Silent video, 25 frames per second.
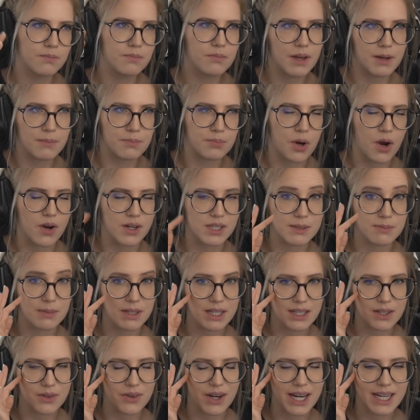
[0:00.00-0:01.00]

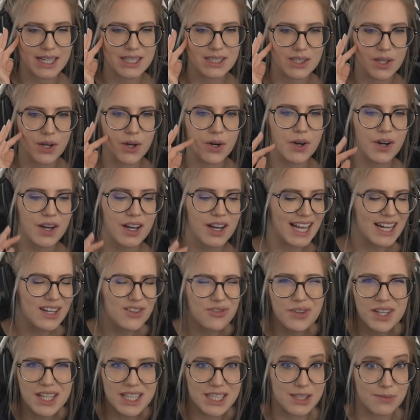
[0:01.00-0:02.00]
approximately, right? So that
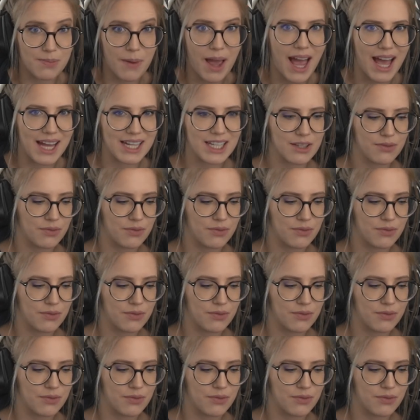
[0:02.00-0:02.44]
feels bad.